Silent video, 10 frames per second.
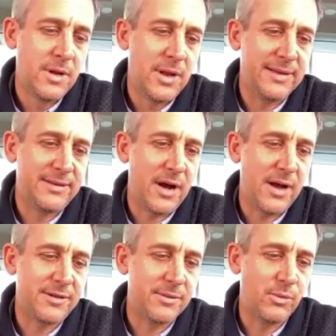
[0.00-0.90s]
That's
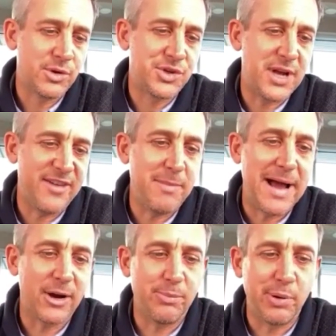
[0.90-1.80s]
awesome. Well, Chef
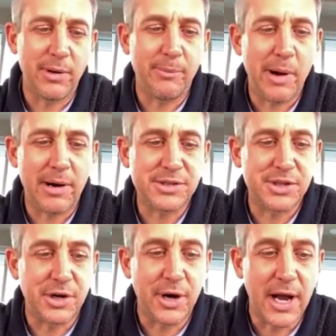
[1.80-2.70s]
Michael Parks,
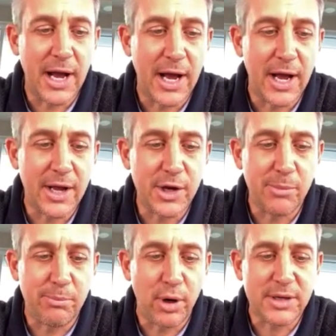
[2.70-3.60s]
your
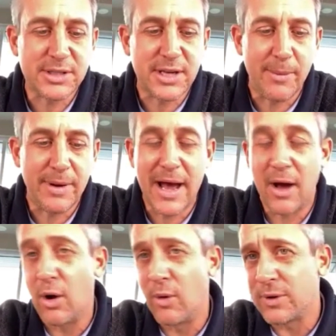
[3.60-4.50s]
book's coming out.
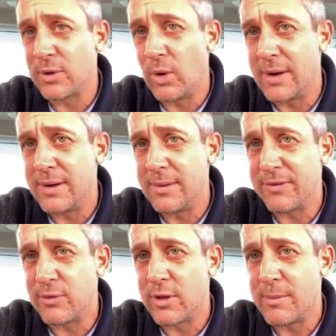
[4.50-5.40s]
Hopefully,
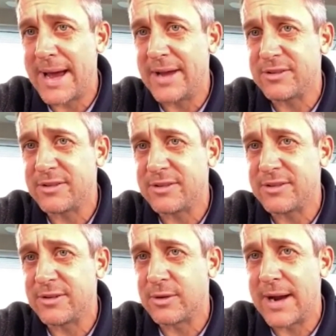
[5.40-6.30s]
before the Masters
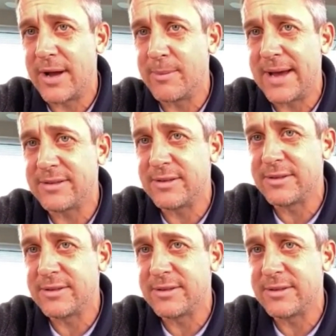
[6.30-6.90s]
or right around the Masters? I want